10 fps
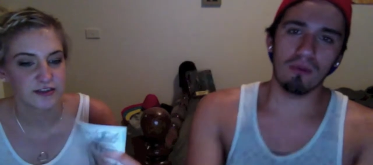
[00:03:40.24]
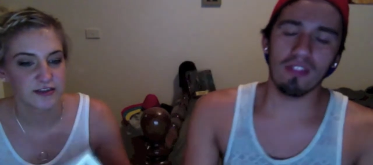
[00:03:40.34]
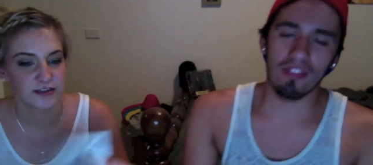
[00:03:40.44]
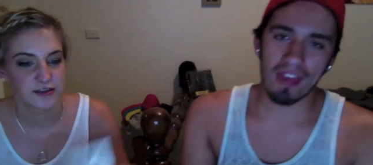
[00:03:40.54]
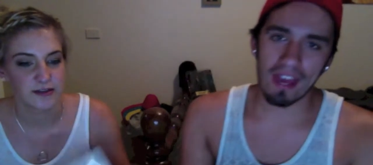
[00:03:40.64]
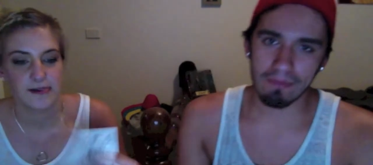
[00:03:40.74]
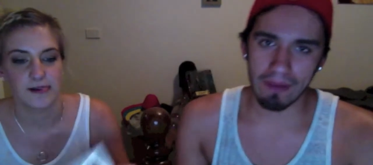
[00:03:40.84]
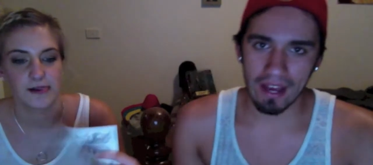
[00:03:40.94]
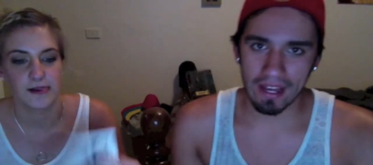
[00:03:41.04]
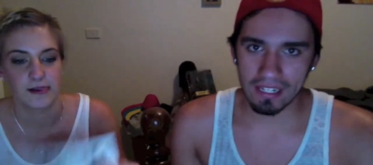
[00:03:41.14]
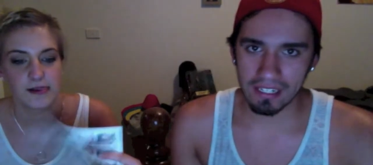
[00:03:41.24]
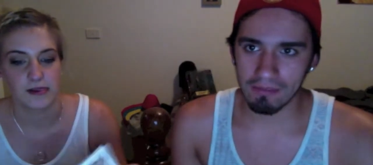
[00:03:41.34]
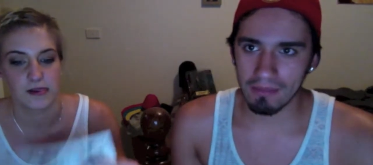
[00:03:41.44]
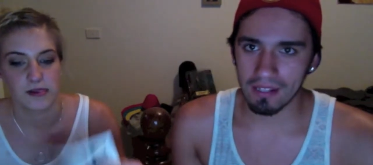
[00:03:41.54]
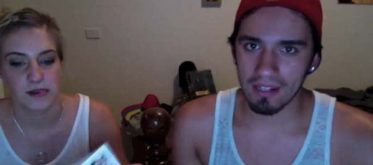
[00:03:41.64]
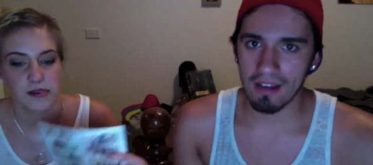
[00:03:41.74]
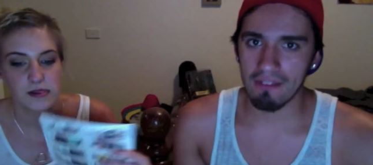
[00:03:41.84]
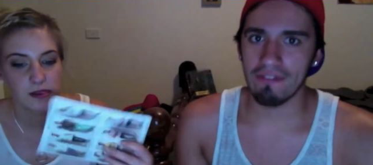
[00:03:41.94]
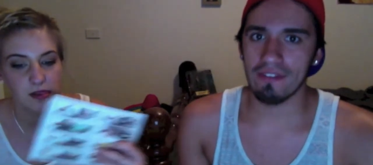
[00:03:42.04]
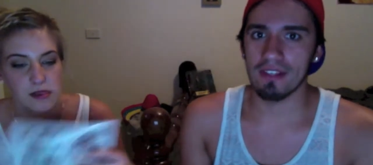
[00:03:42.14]
Speaker 1: that part of my life
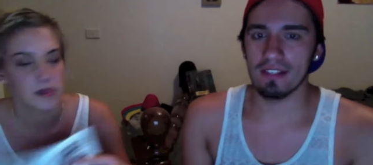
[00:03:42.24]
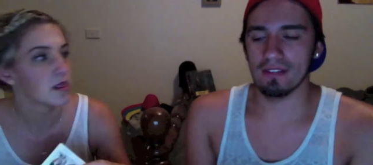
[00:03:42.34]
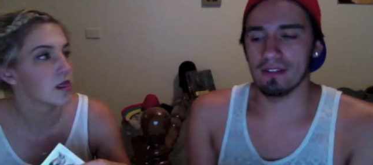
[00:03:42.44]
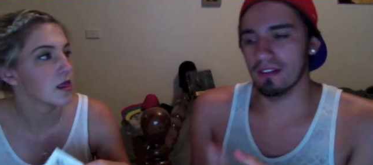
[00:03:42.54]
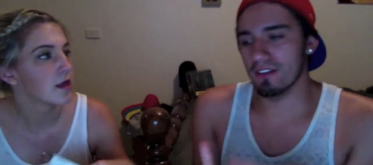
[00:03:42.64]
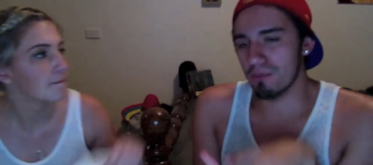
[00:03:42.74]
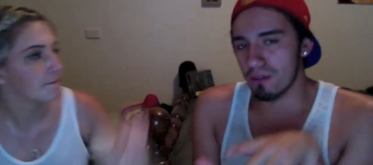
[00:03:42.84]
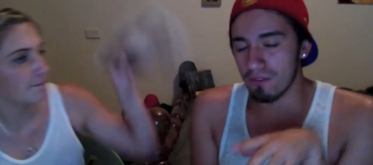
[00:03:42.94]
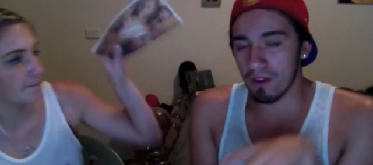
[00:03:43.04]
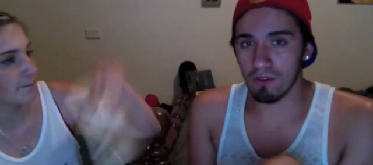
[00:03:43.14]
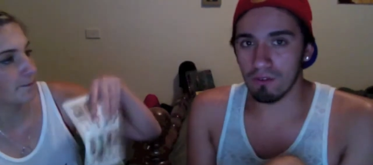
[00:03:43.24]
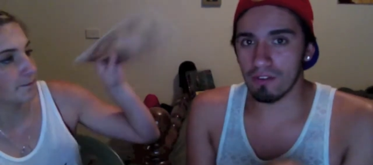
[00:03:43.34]
is on a little bit of hold for